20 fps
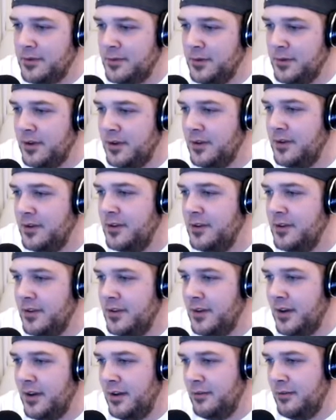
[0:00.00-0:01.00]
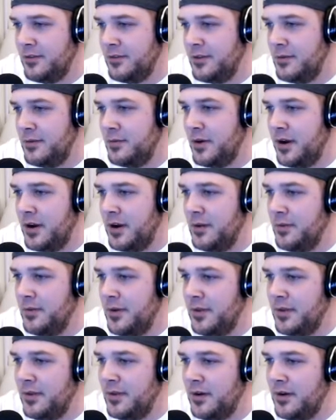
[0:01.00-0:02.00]
weekend. I was going to bring it up
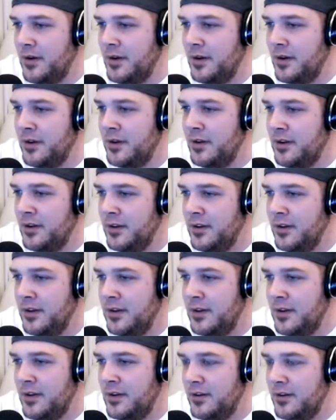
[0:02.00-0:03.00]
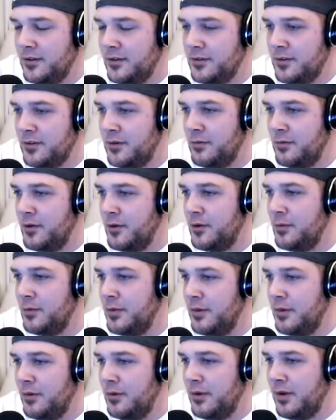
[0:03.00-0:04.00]
on Nerds Gone Rogue,
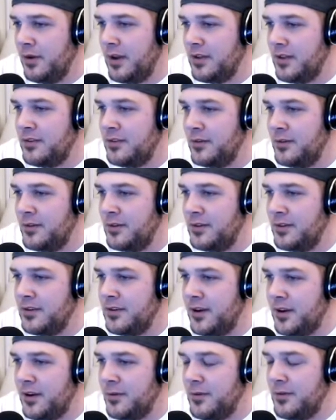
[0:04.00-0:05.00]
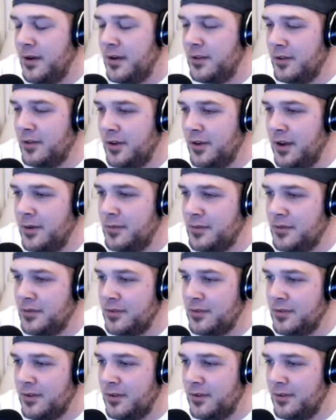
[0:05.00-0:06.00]
but we got so into talking about other games
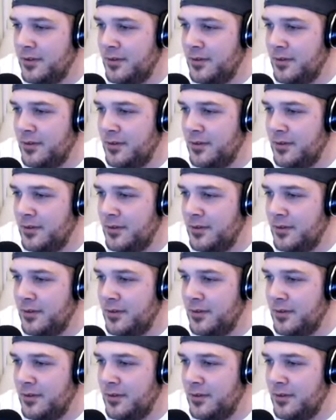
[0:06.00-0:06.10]
and stuff.